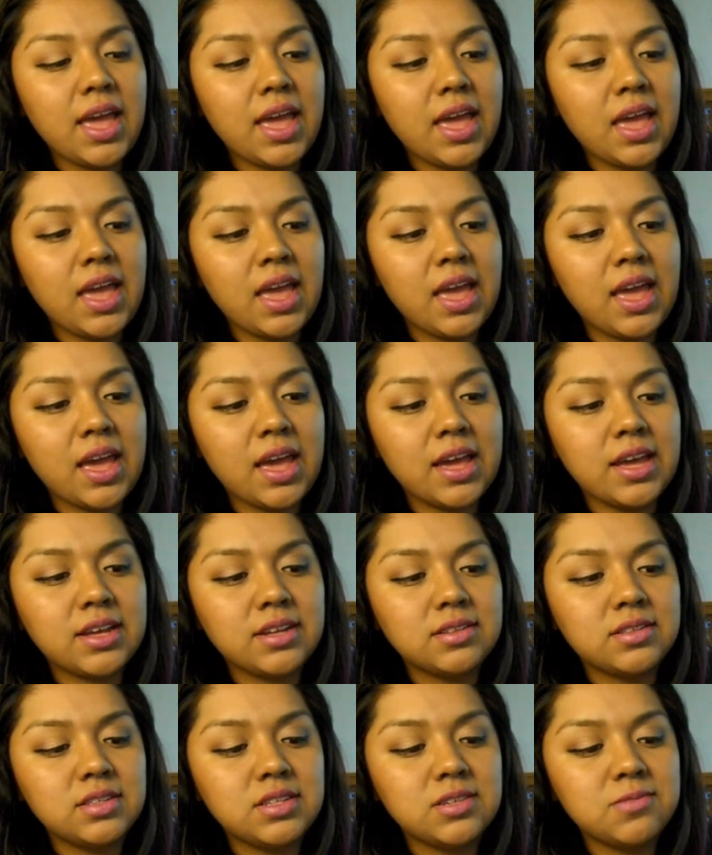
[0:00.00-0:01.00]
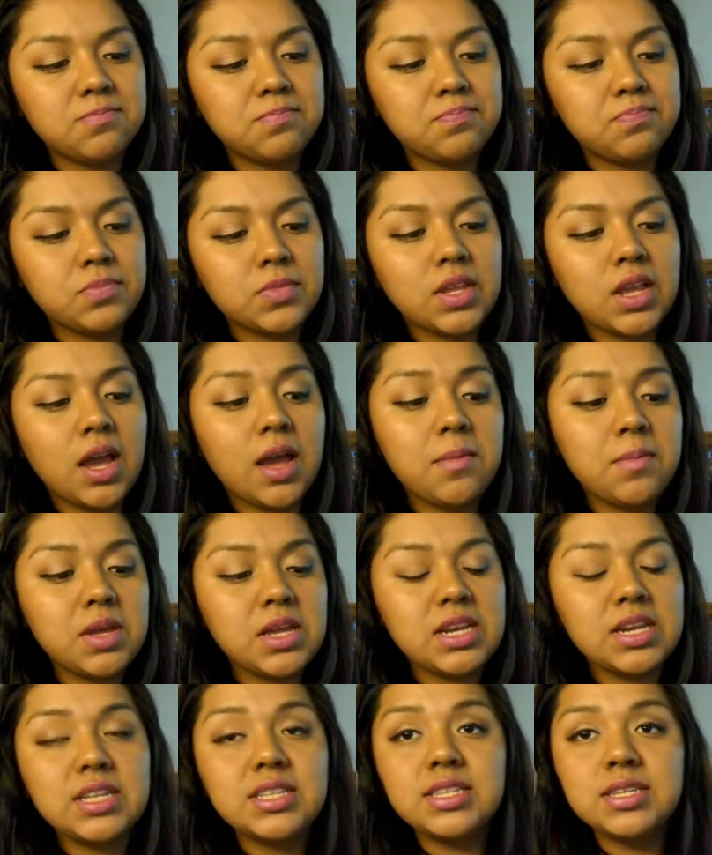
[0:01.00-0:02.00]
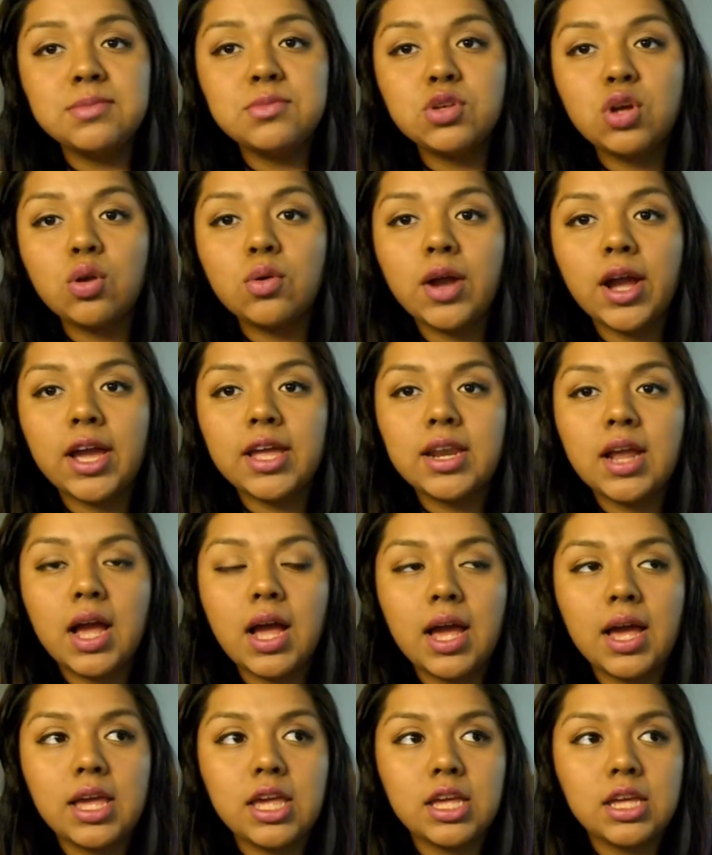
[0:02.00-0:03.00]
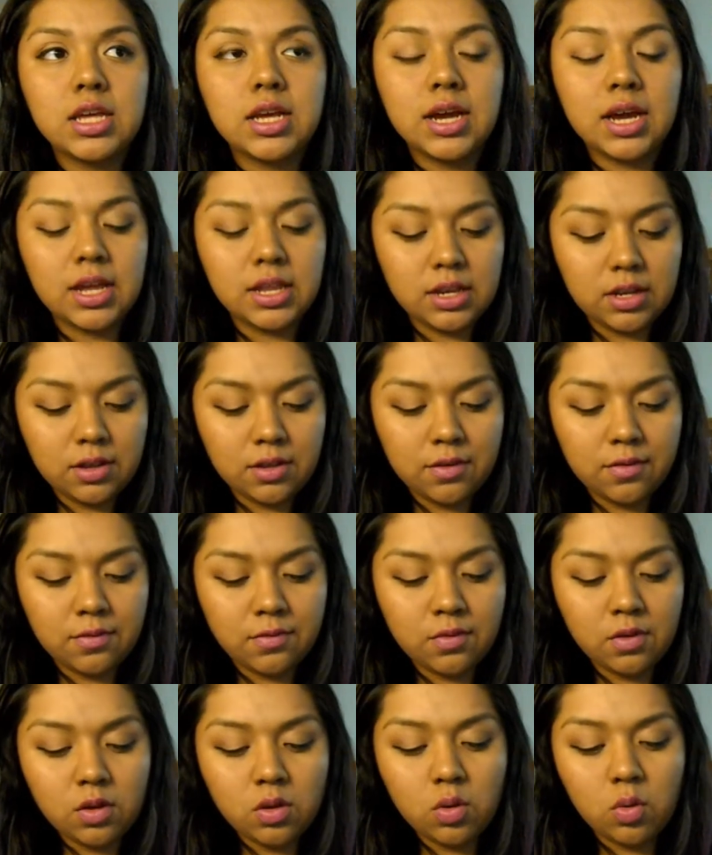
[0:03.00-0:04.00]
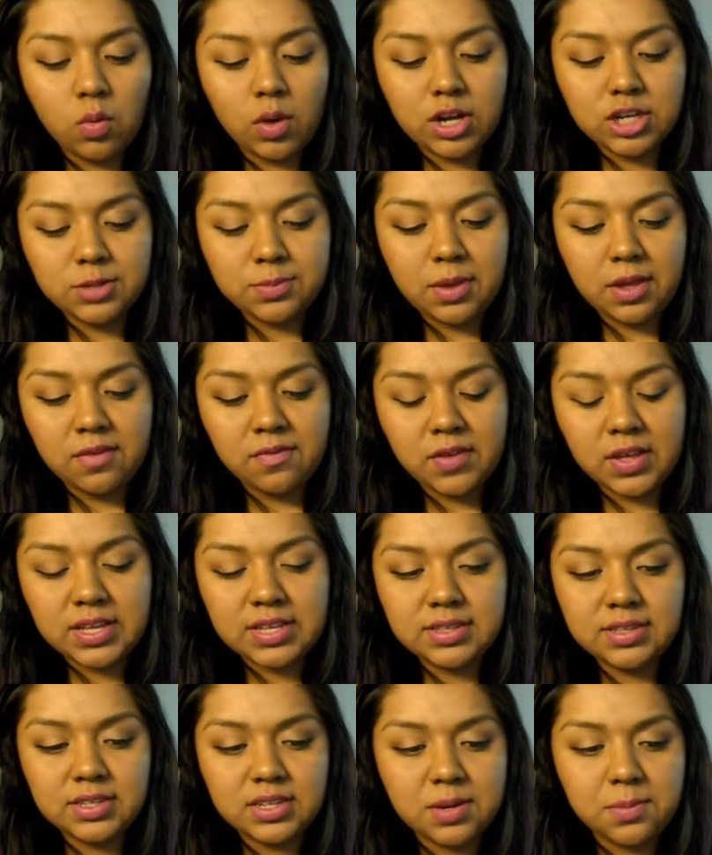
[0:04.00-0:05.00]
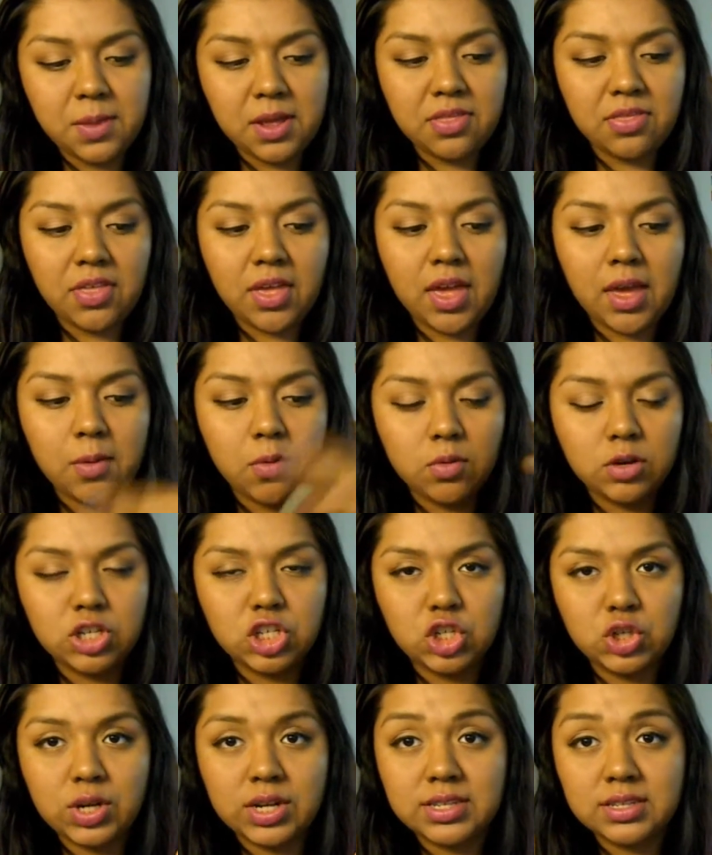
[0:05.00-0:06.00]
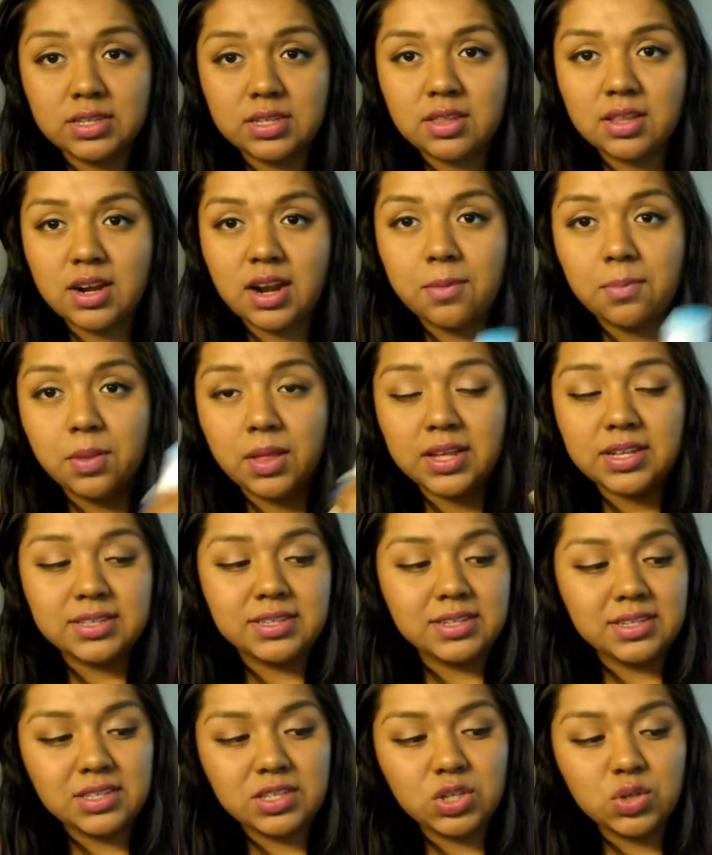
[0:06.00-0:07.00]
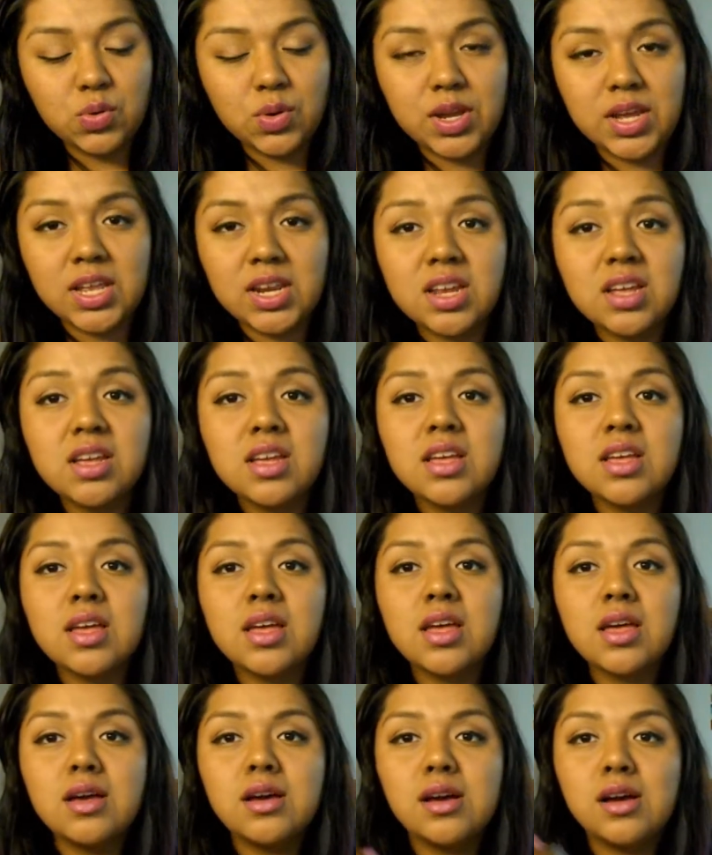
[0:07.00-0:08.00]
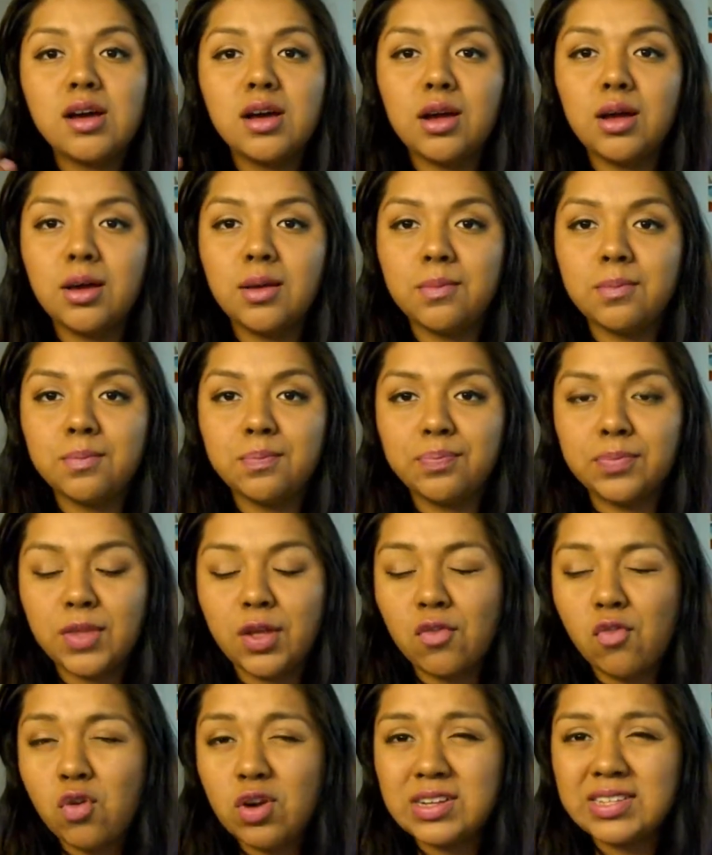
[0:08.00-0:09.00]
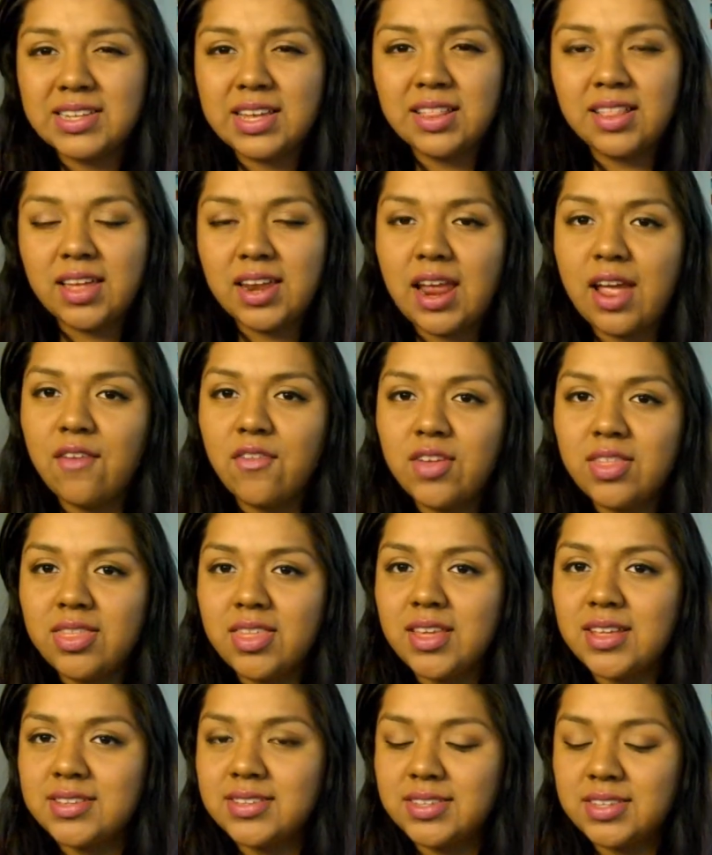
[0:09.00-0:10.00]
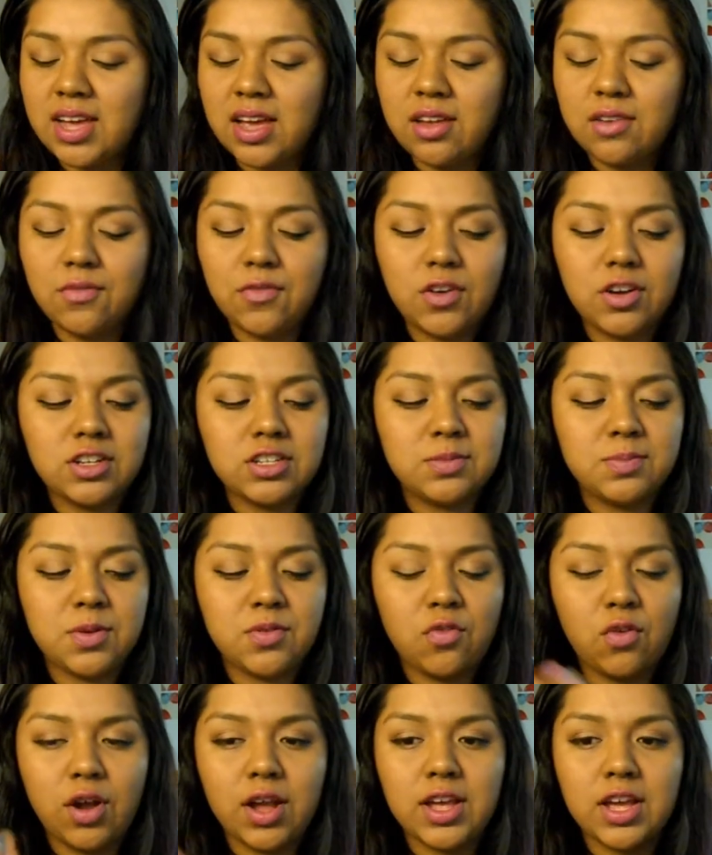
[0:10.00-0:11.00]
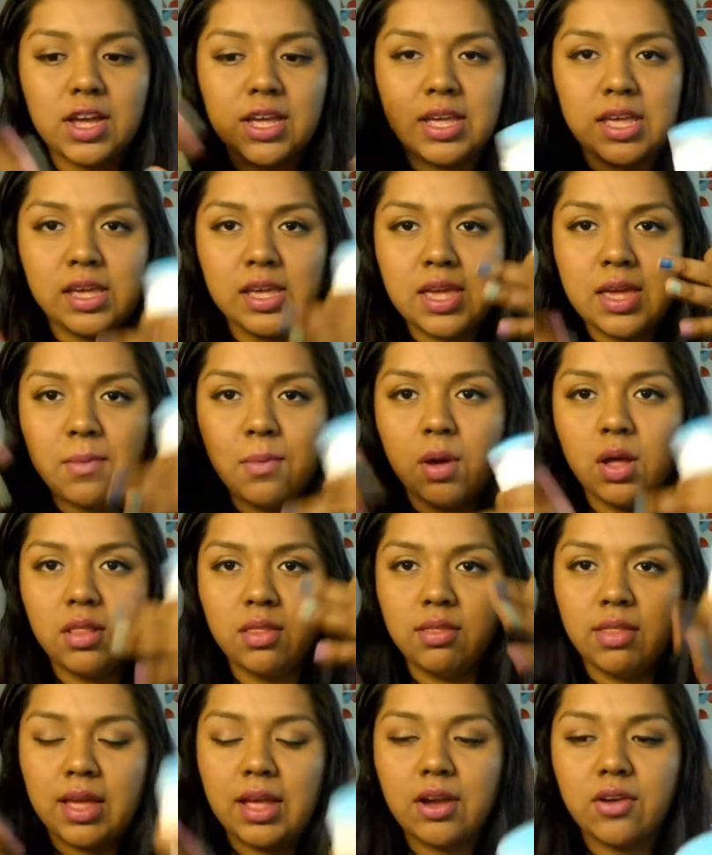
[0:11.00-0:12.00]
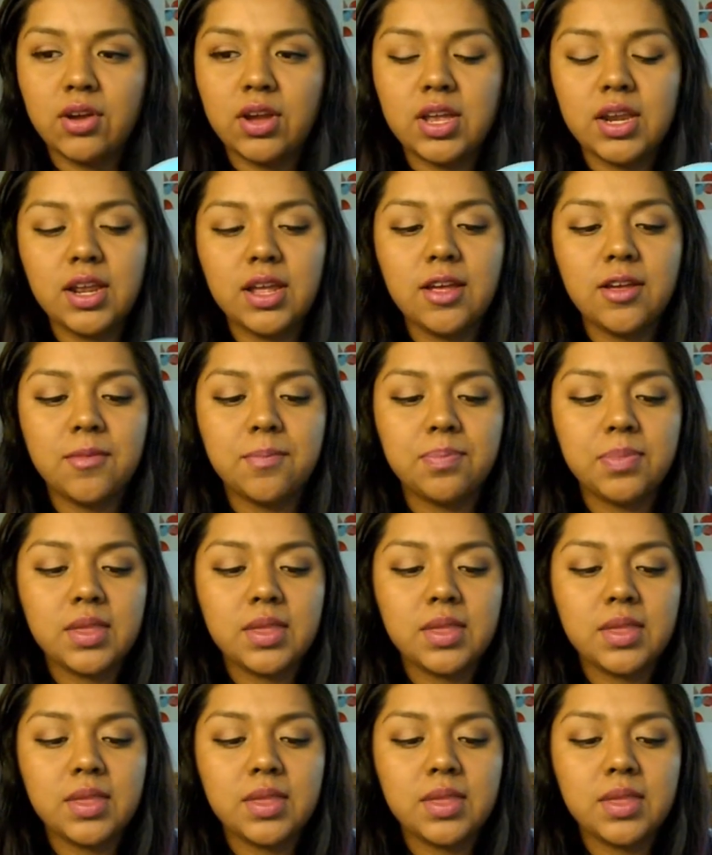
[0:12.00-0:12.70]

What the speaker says: and I mean, it seemed alright. I kind of washed my face, did my thing, moisturized, and then I applied sunscreen. Of course, I let everything set first before I keep on layering it,